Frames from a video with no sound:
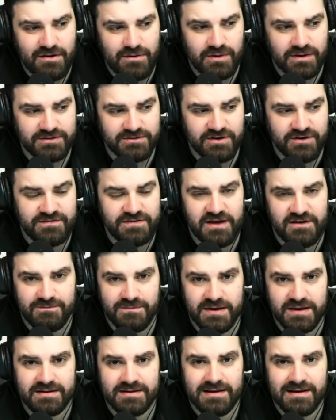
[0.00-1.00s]
I wonder if they've
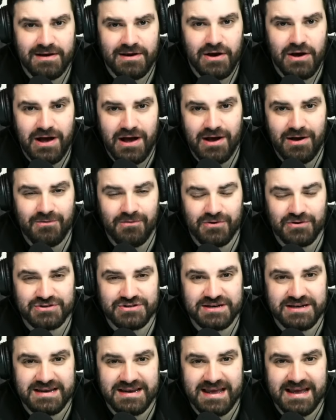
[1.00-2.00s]
been
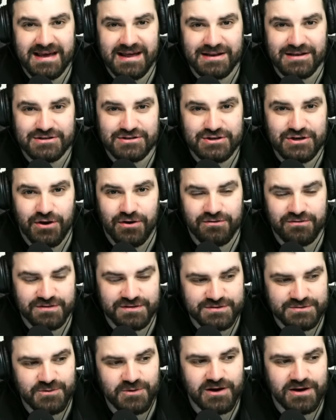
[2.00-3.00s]
watching Nicholas
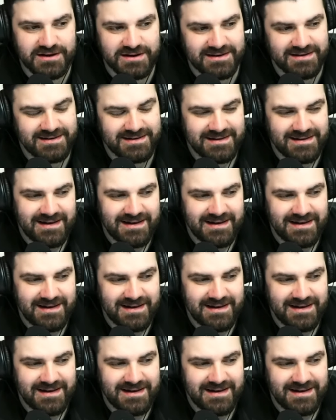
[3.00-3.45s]
Jova's work